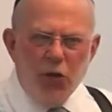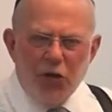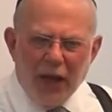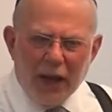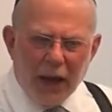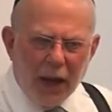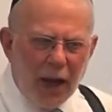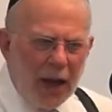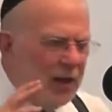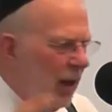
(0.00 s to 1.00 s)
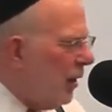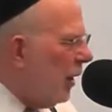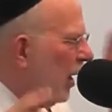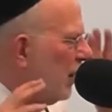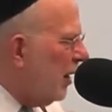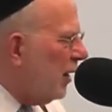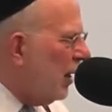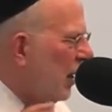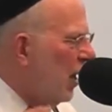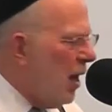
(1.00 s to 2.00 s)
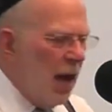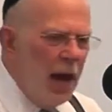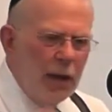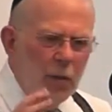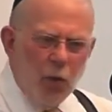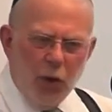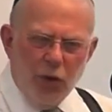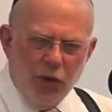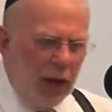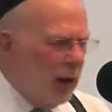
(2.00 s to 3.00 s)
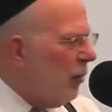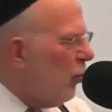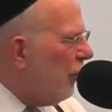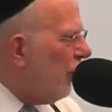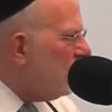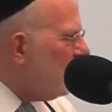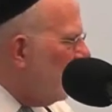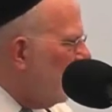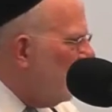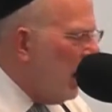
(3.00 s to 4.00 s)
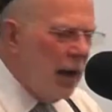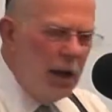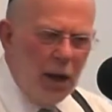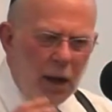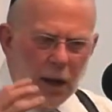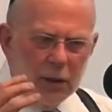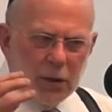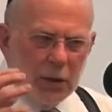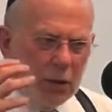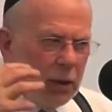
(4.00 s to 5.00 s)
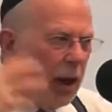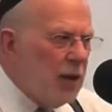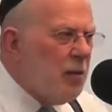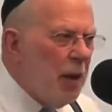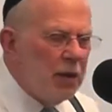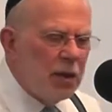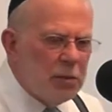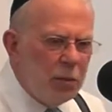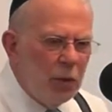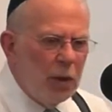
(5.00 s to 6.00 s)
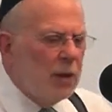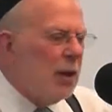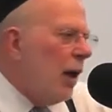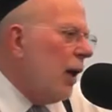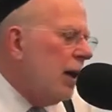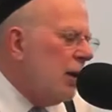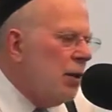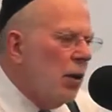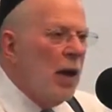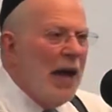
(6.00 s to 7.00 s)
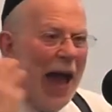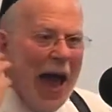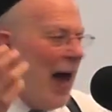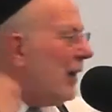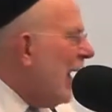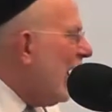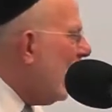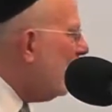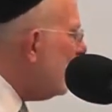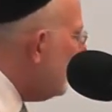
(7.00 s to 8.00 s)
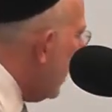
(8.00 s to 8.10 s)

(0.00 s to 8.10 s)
you're thinking and thinking and thinking. And the more you think, the more frustrated you get until your head's about to explode. It's, and I had this